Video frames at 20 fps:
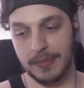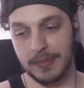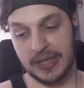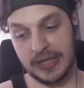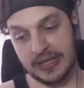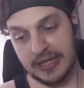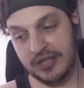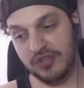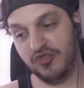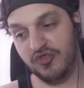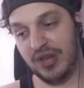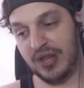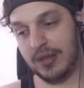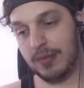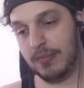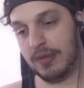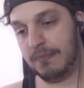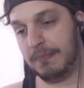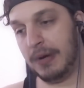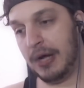He did drink
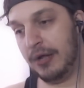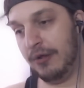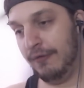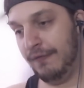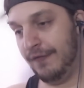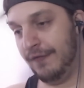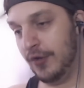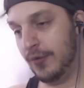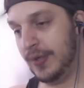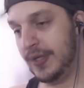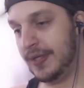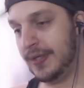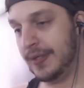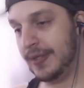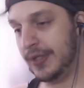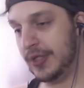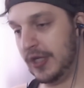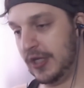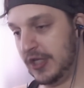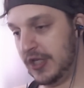some spinal fluid.
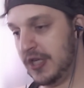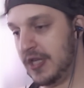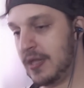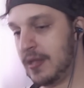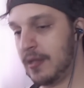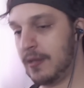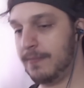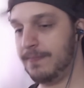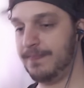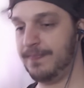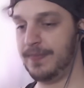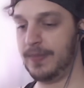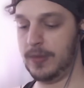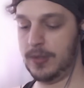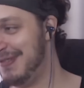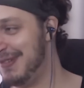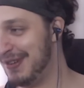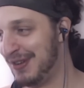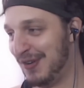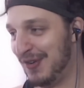GG's.
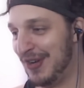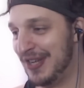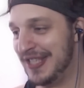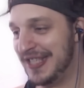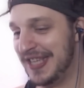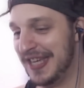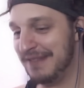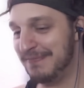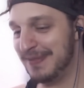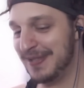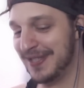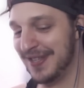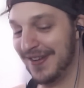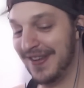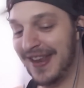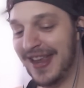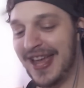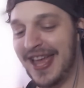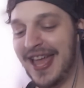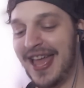What a crazy
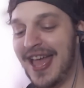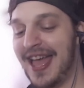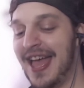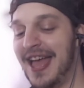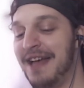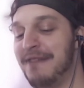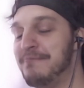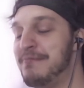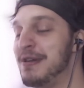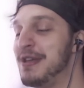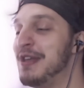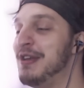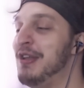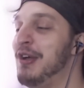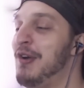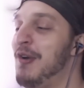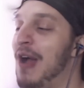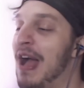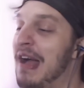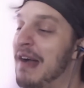episode. But you
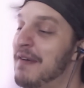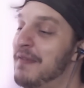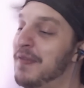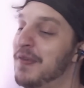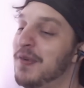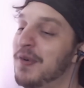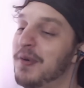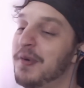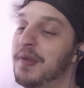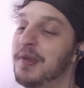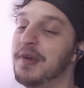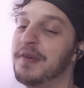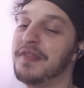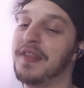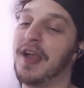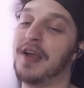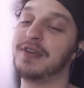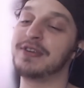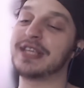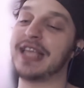know, out of all of
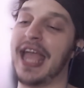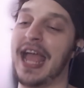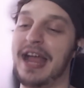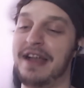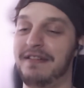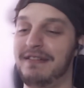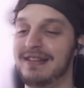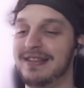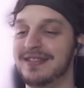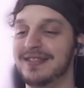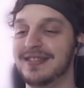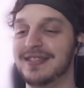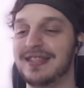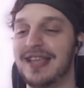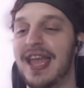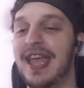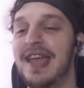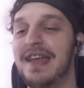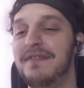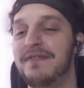those
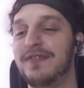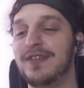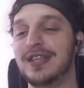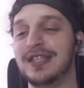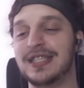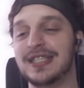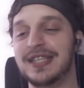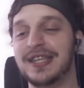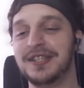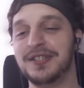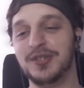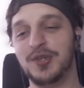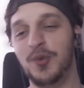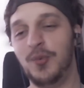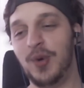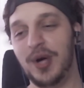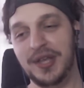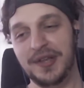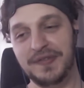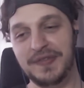characters, every
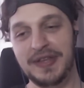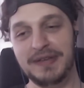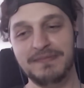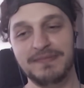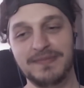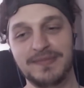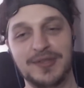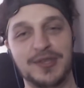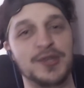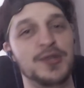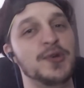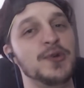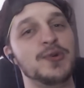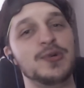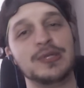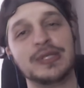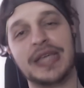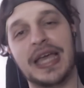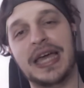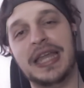single one of them, you know
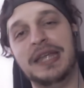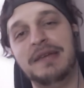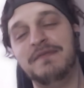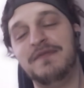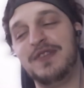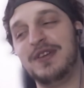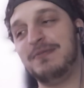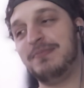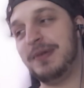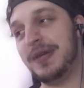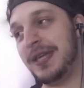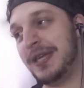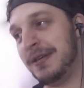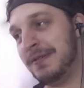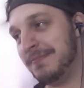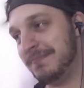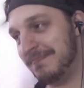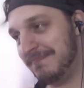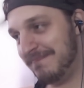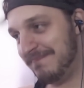who's getting
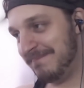MVP?